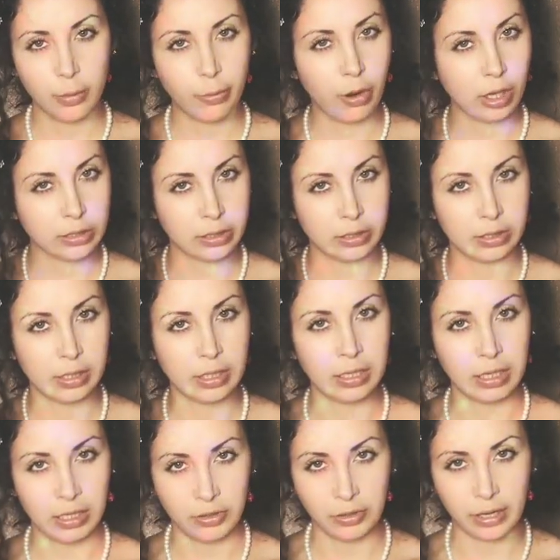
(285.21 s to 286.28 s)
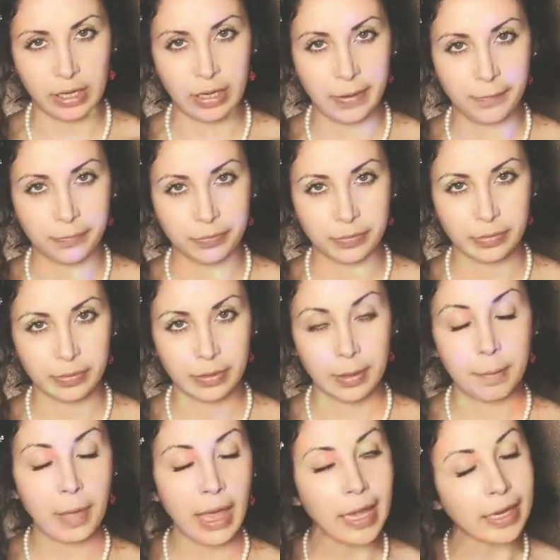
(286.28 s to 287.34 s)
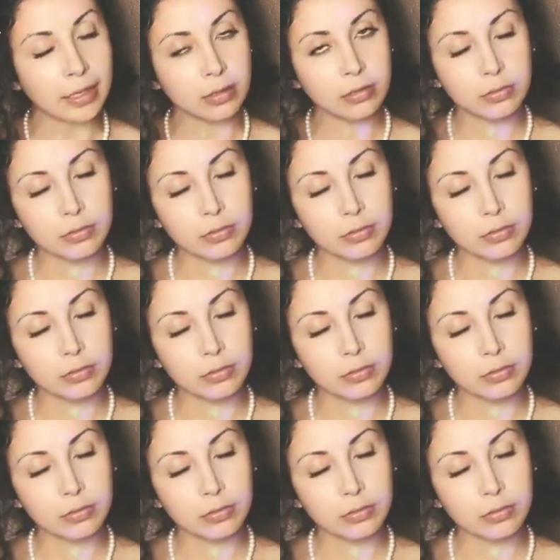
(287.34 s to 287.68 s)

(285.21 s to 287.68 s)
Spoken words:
processing and integrating. Pain